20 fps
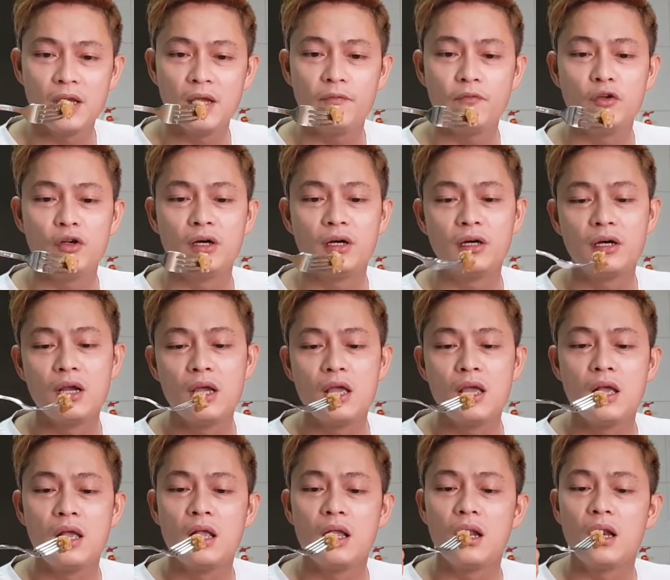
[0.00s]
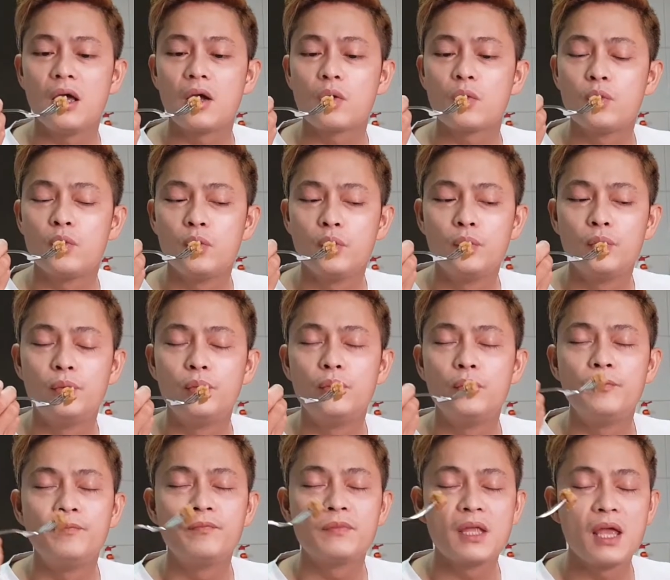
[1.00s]
If you are like
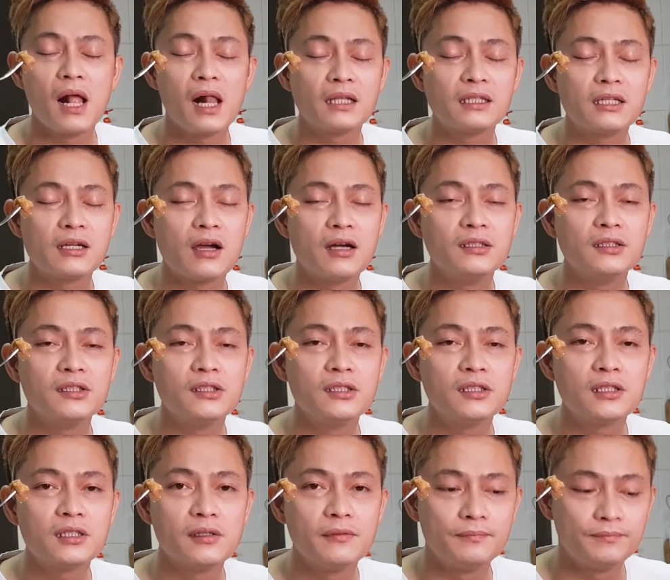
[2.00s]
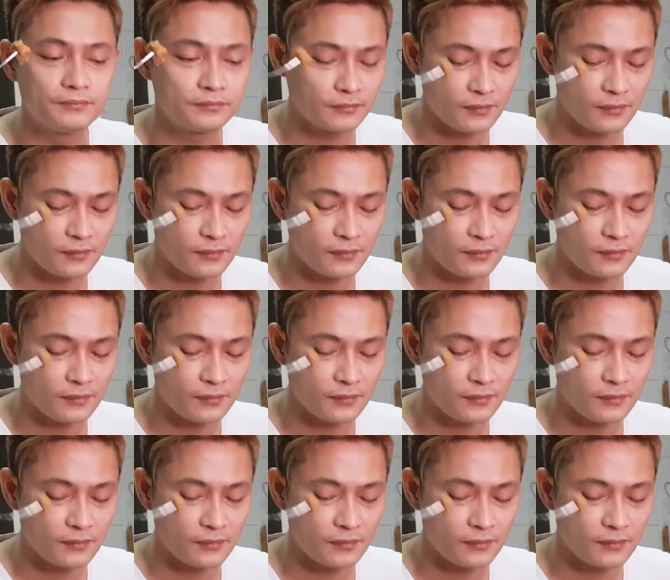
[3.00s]
healthy conscious,